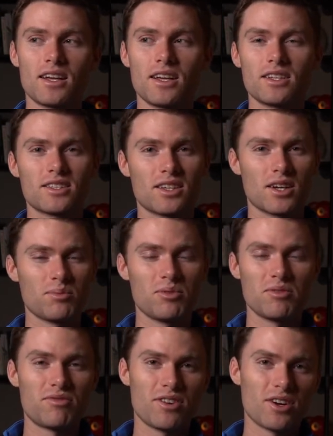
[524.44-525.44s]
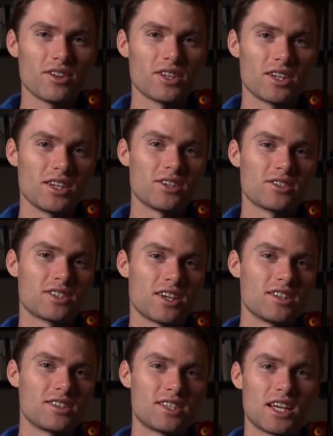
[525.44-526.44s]
It's gonna be fairly near
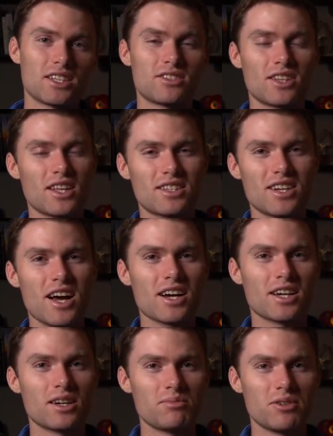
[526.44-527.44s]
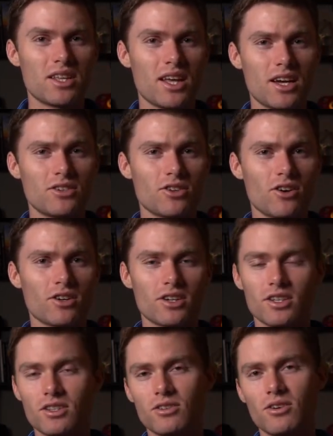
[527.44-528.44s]
sunset, so that's not gonna be that dark
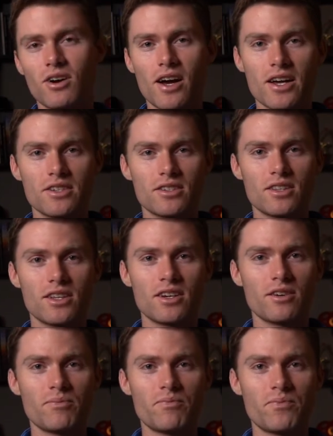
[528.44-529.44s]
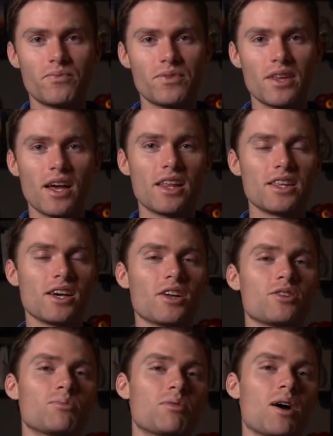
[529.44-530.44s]
on the horizon there. And the
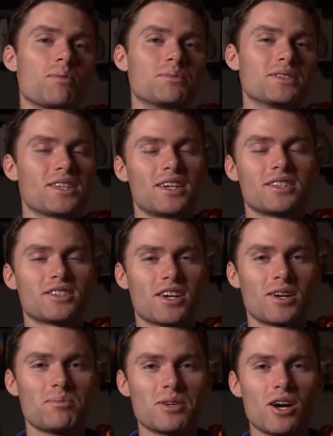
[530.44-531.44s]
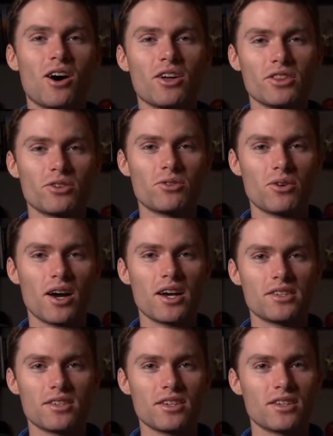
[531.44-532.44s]
other problem is that it's gonna be on the
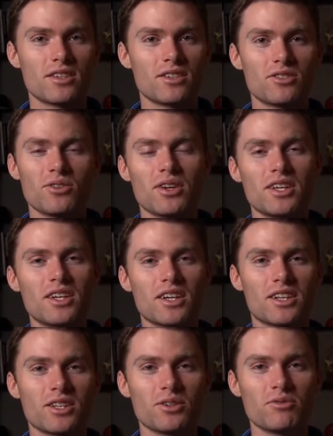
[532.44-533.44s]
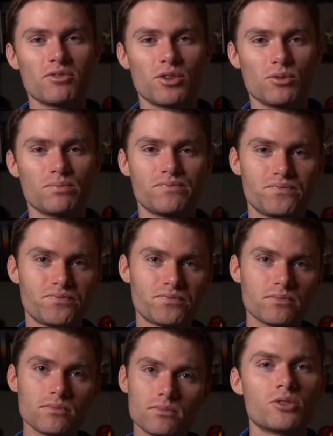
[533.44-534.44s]
horizon. So I need a clear view. So
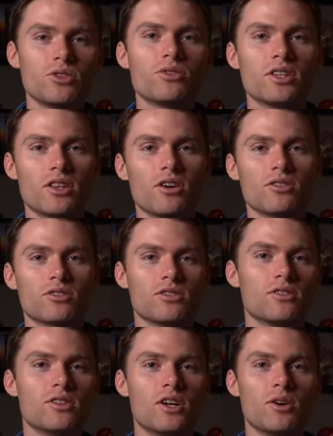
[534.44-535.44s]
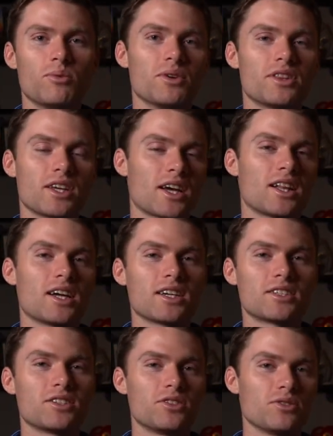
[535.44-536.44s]
when I'm shooting local, one thing I
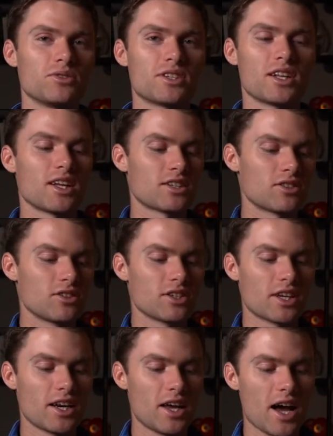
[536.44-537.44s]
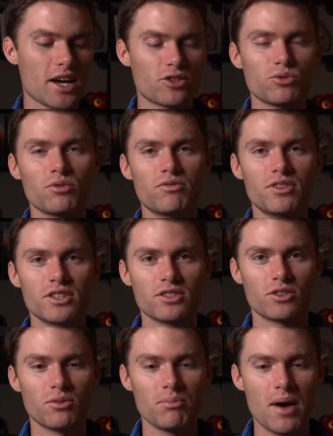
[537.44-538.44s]
like to do is I like to look at actual
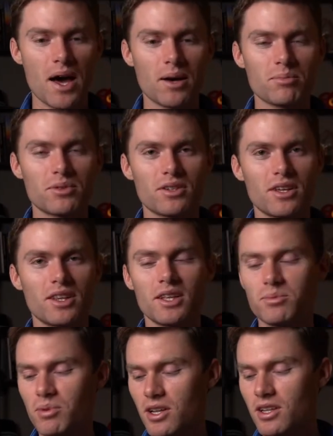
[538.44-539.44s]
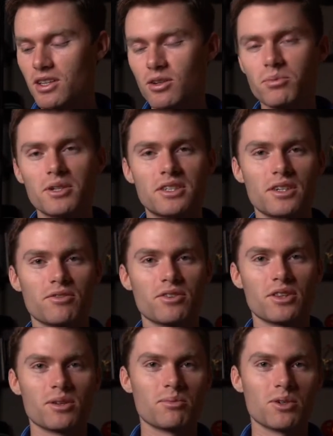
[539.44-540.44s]
physical maps. And that's probably a little bit
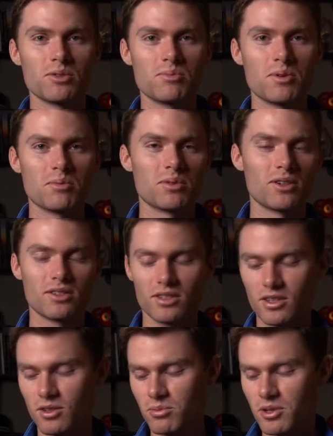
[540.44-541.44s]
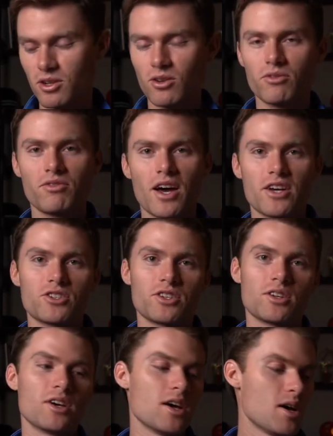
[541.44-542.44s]
different than most people. It's a little bit old
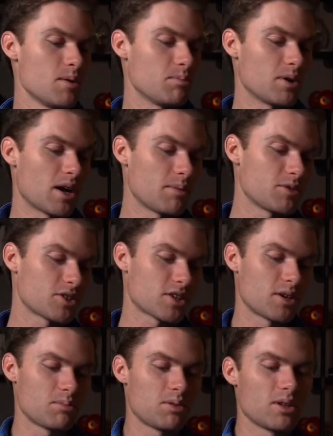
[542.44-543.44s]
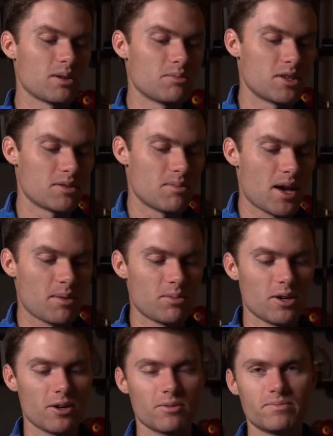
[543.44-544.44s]
fashioned, but I'm just gonna pull up this map
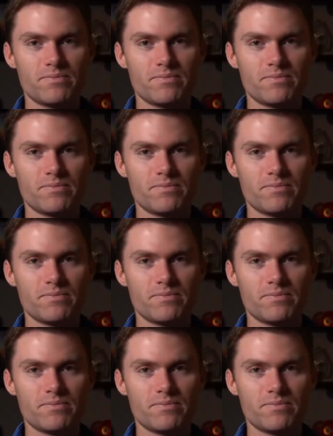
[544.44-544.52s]
here